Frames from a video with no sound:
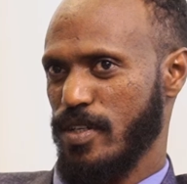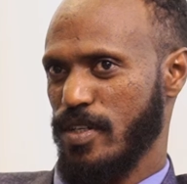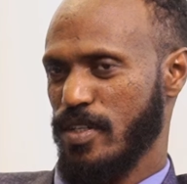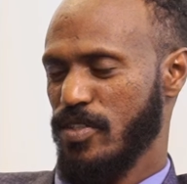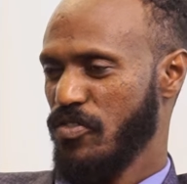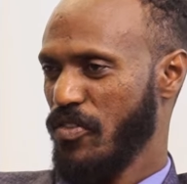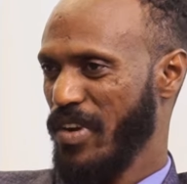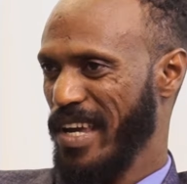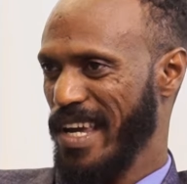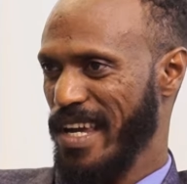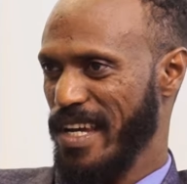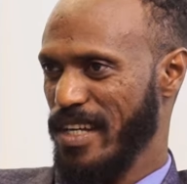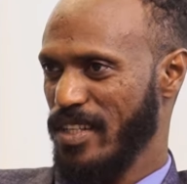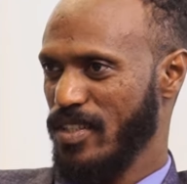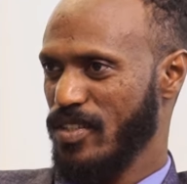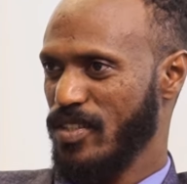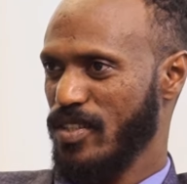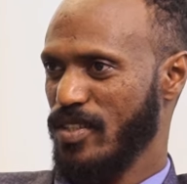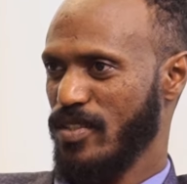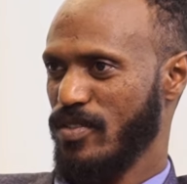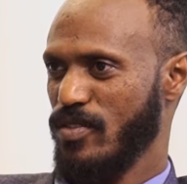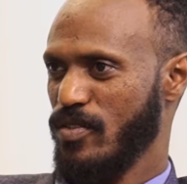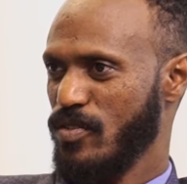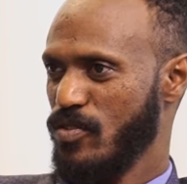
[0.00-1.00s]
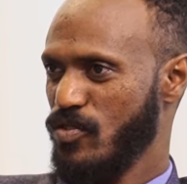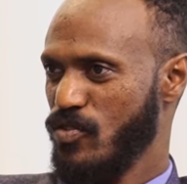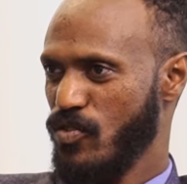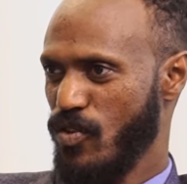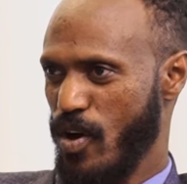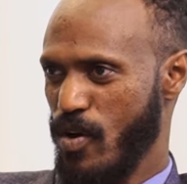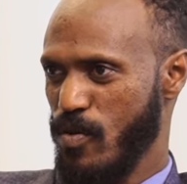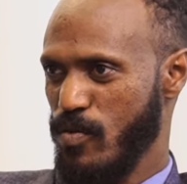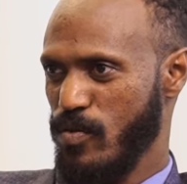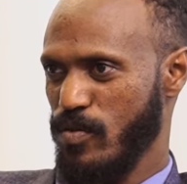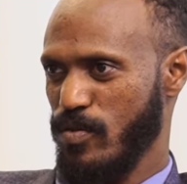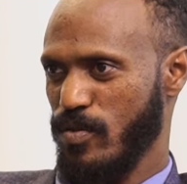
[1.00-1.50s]
sketch, to
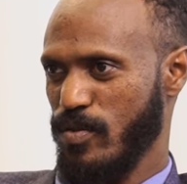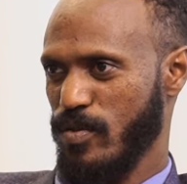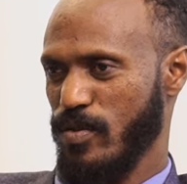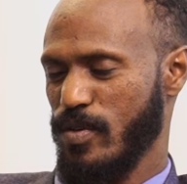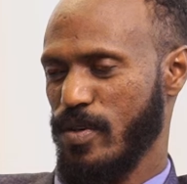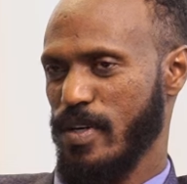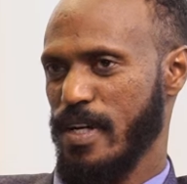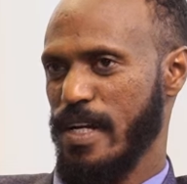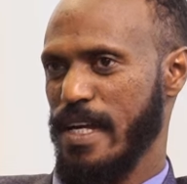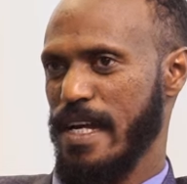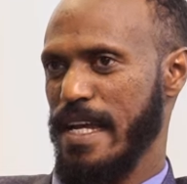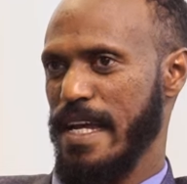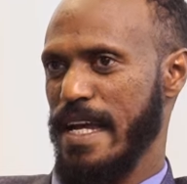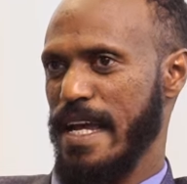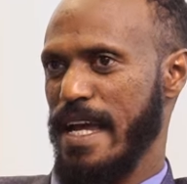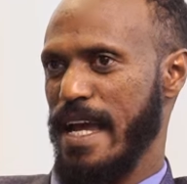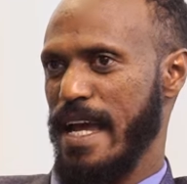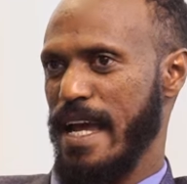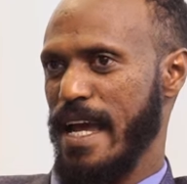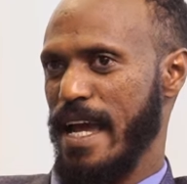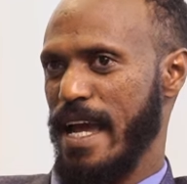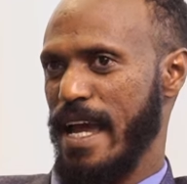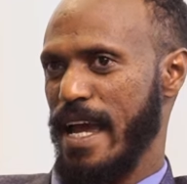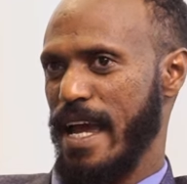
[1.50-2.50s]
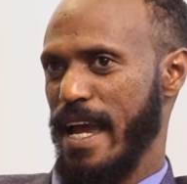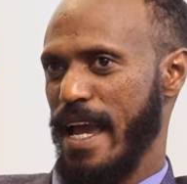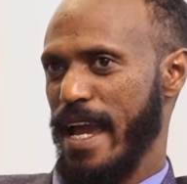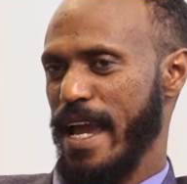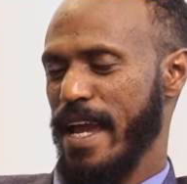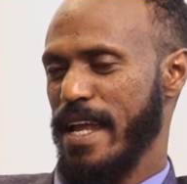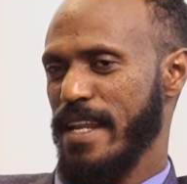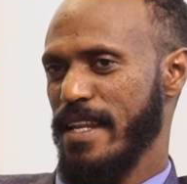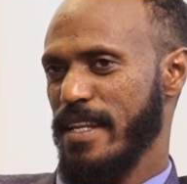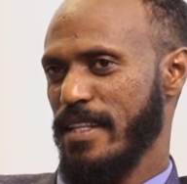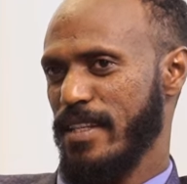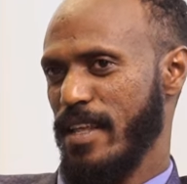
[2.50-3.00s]
draw.
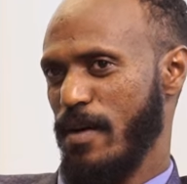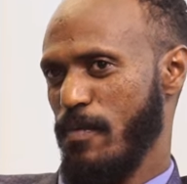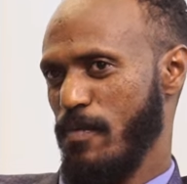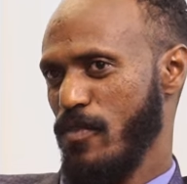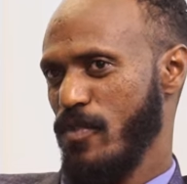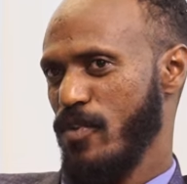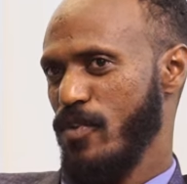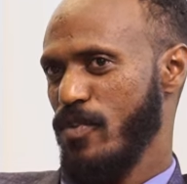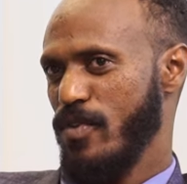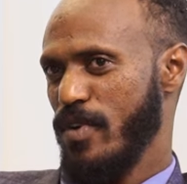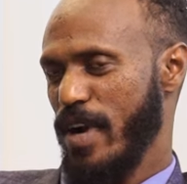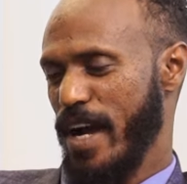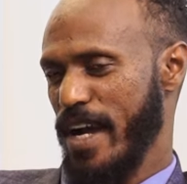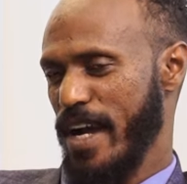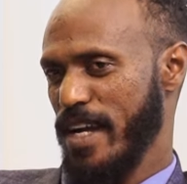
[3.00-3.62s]
And the more